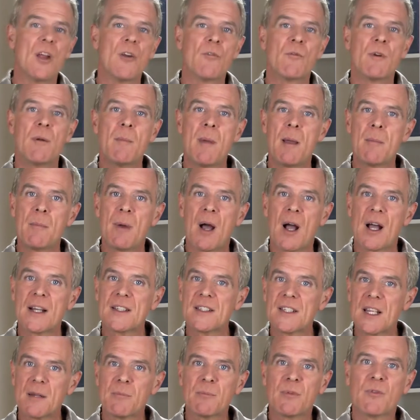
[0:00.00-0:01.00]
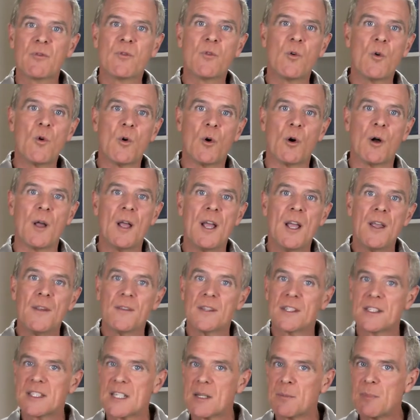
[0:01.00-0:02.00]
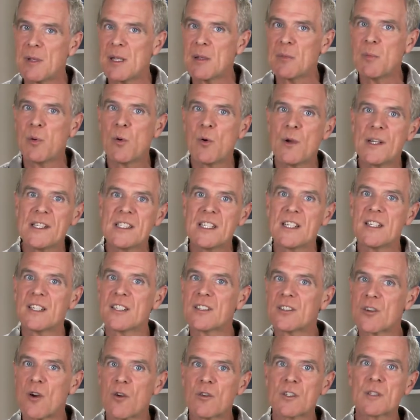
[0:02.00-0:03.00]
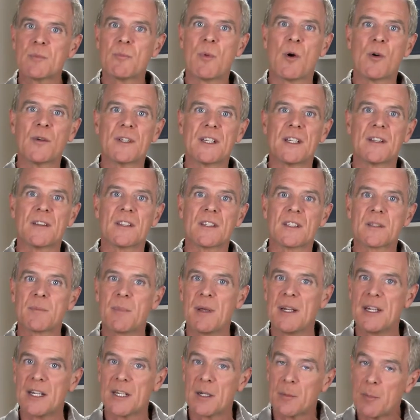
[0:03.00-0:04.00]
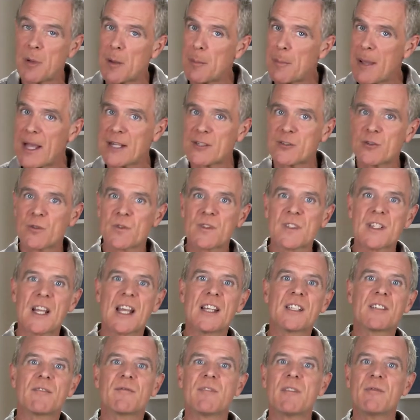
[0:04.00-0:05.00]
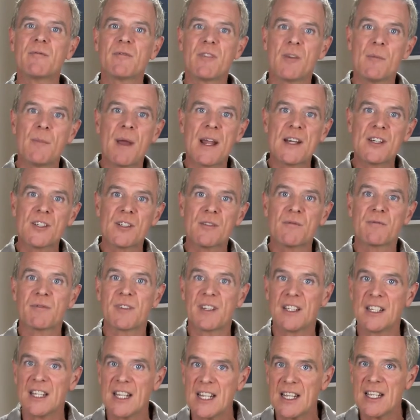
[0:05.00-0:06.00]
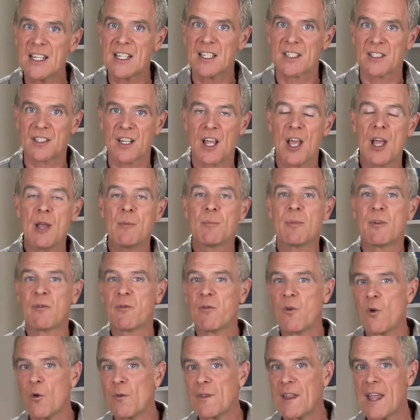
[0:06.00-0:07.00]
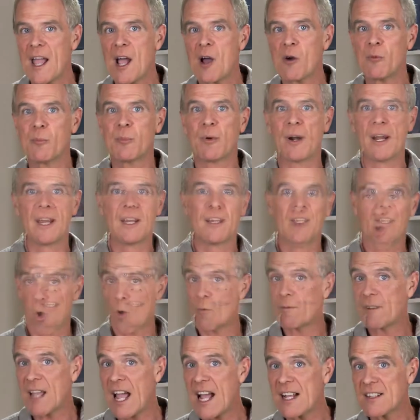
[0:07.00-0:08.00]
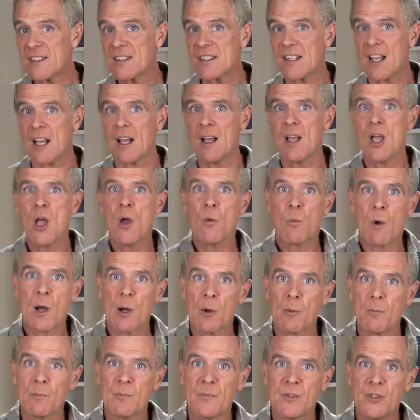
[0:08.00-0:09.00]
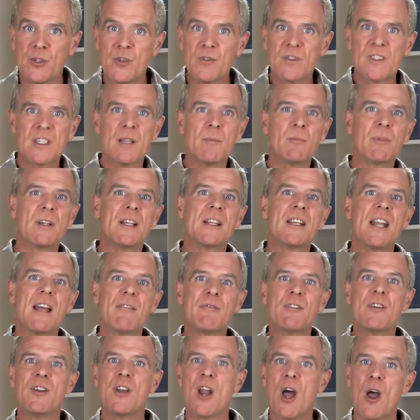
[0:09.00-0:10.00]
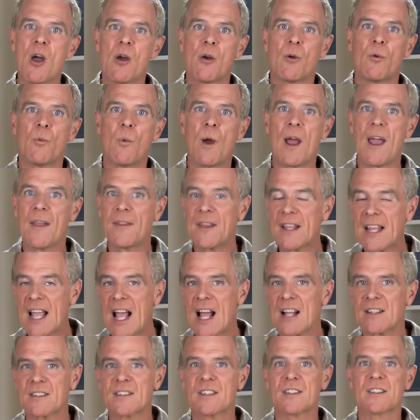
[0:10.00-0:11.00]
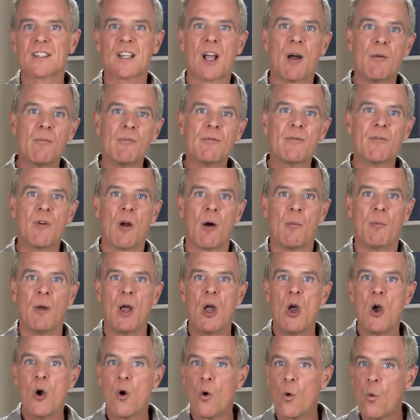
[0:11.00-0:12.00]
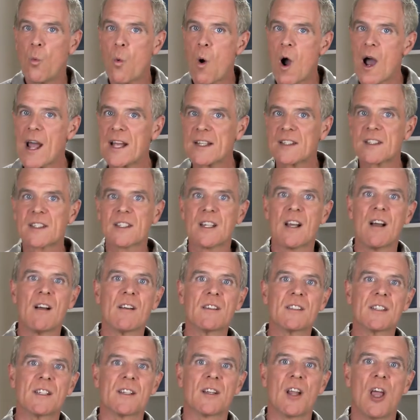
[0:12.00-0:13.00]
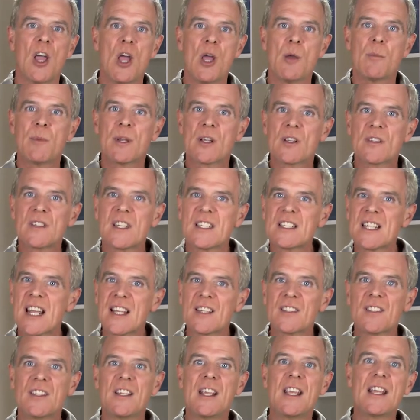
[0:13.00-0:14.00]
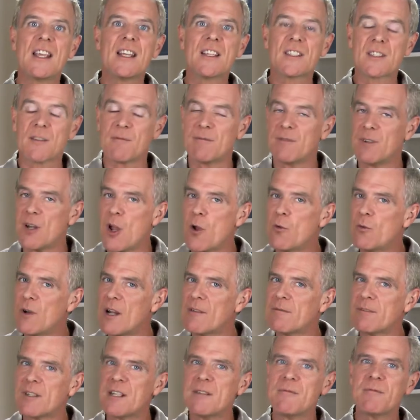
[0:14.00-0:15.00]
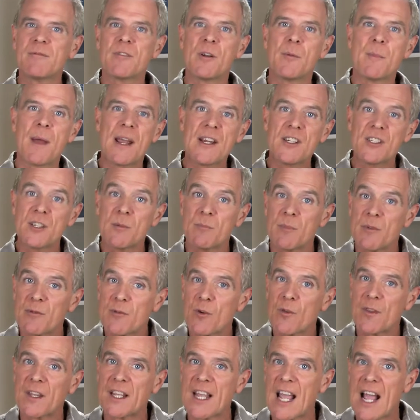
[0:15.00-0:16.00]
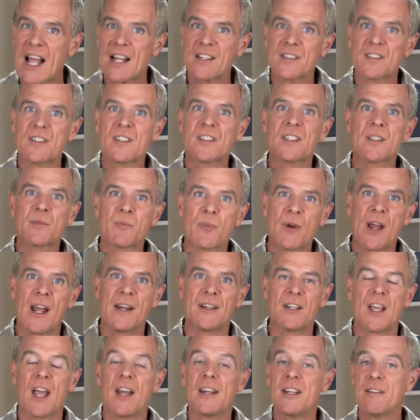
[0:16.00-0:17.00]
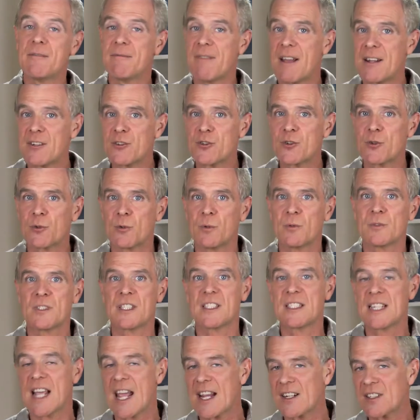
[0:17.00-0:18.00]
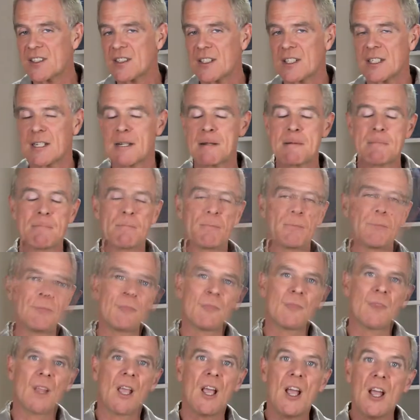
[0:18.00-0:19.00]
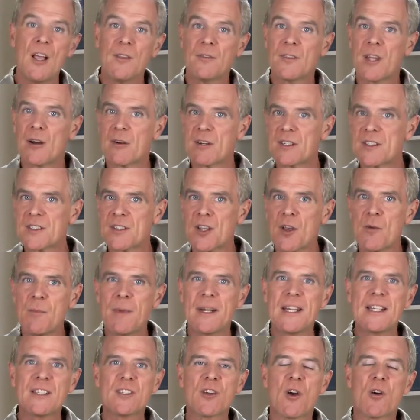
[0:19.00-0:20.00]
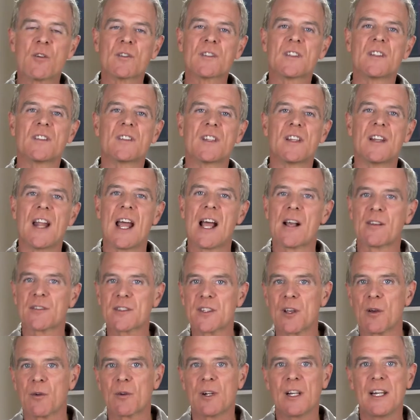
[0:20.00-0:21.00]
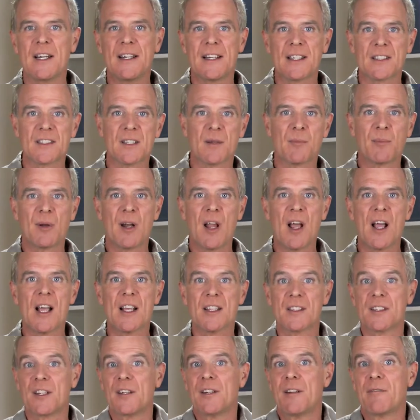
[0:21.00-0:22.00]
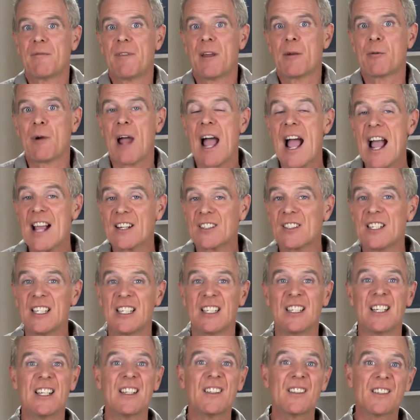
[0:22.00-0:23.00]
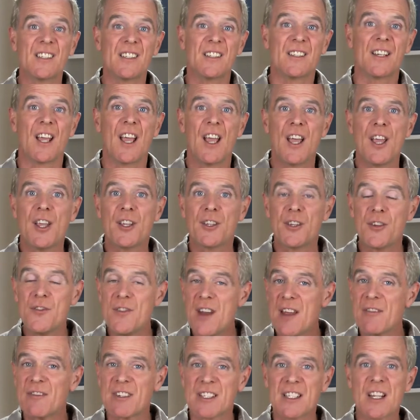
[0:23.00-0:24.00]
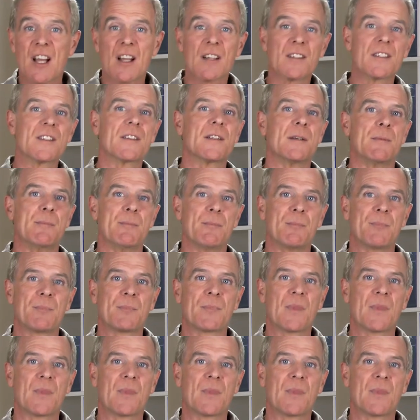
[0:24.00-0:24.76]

Remember, I said before, the tipping point in a dog's body that's been in a perpetual state of inflammation for years before the outbreak of cancer, well, you simply never know where the cancer's come from or why it started, because it takes years of low-level inflammation before the cancer's spread and eventual detection. There are so many toxins in household cleaning supplies that if they were actually listed, you'd never touch them.